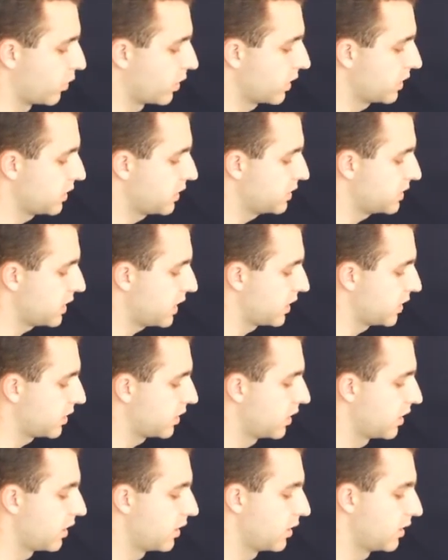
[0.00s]
We're going to take
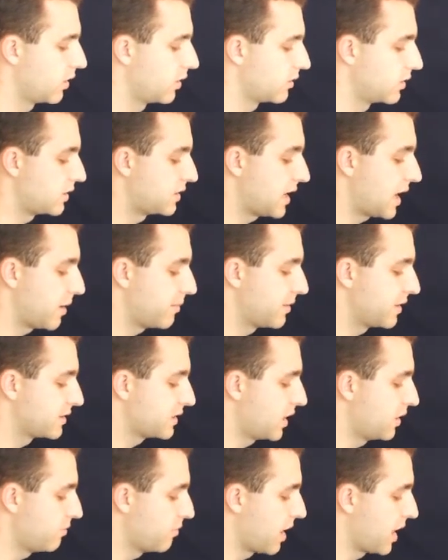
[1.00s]
the tab
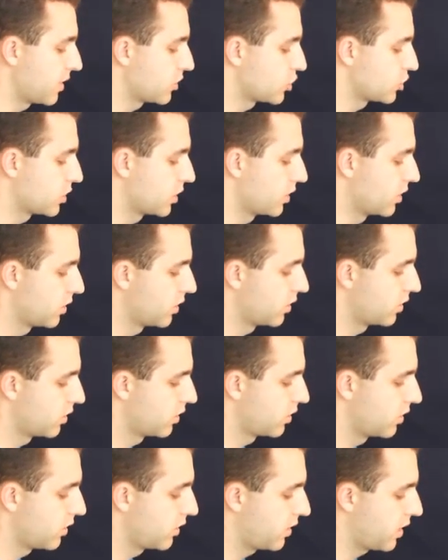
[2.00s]
that's unmatched
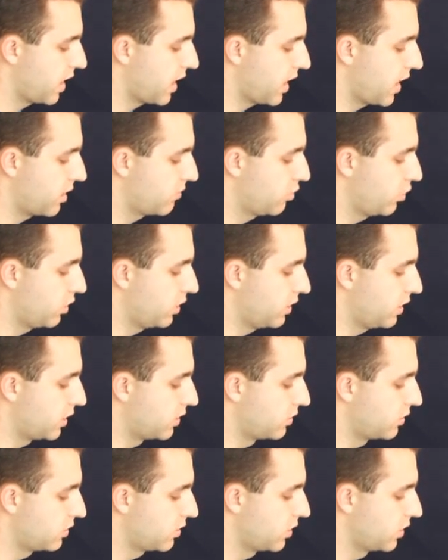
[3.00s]
and put it
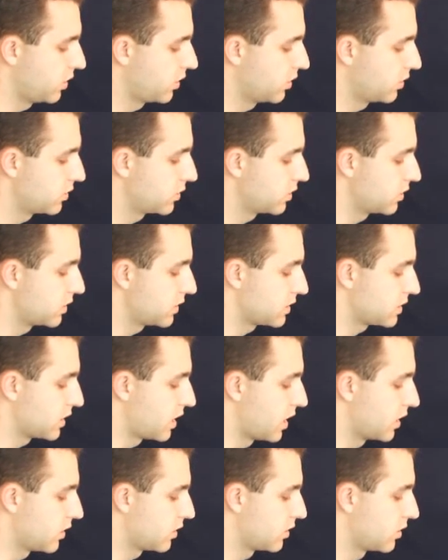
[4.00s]
in to the
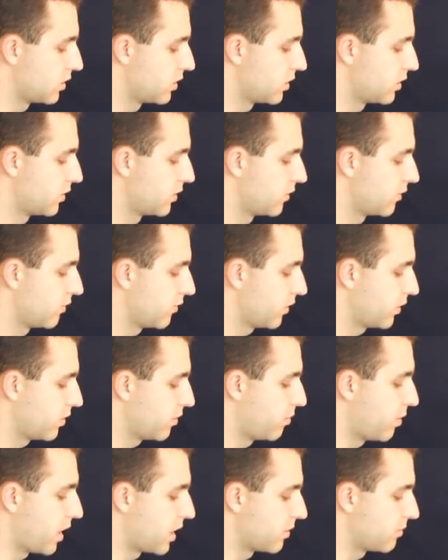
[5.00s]
slot of the
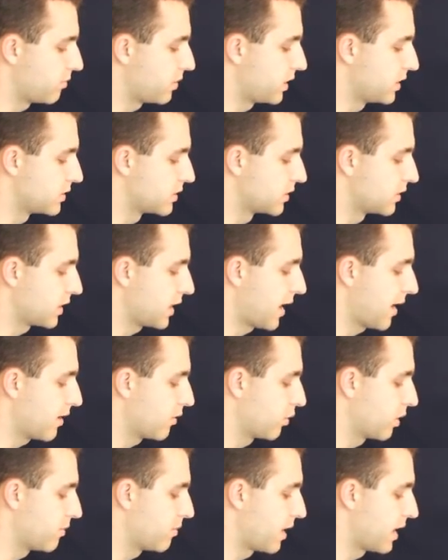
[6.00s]
bottom piece of the
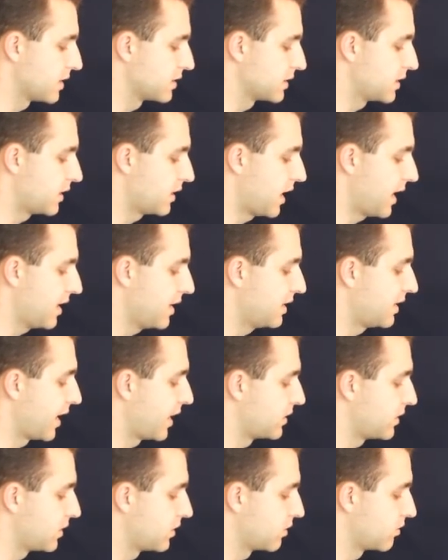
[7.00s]
counterweight basket at a
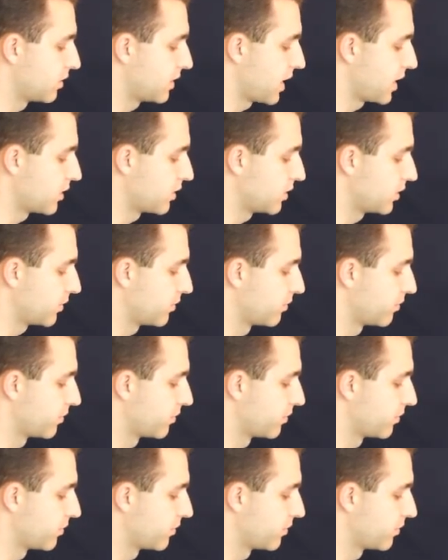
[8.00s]
90-degree angle.